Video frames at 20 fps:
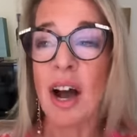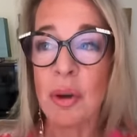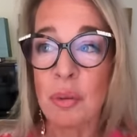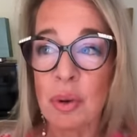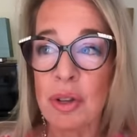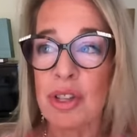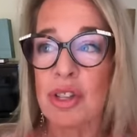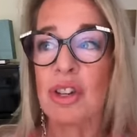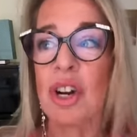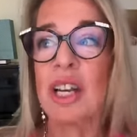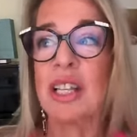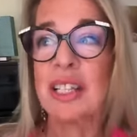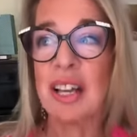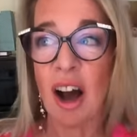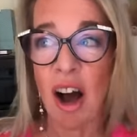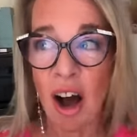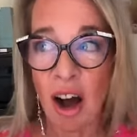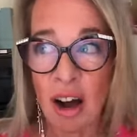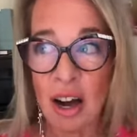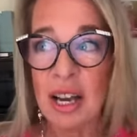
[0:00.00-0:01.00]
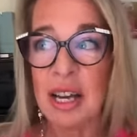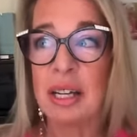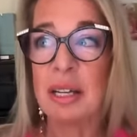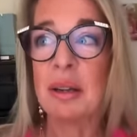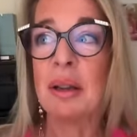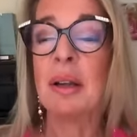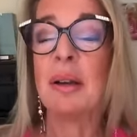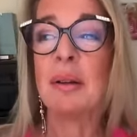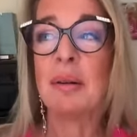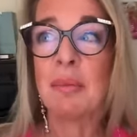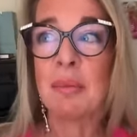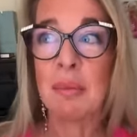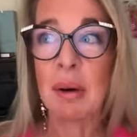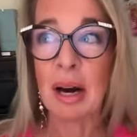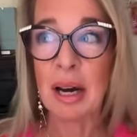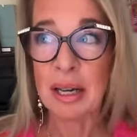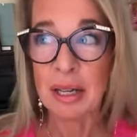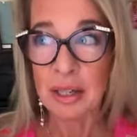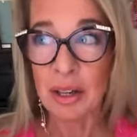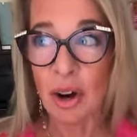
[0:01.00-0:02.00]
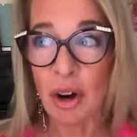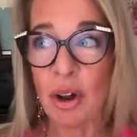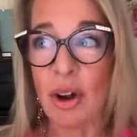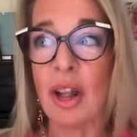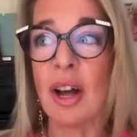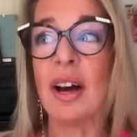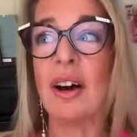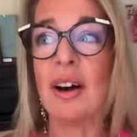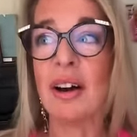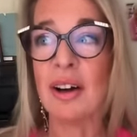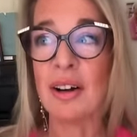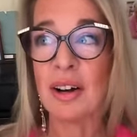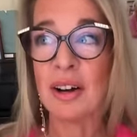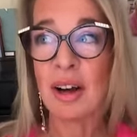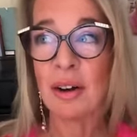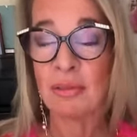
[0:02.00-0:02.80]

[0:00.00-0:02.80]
I once tried to iron my collar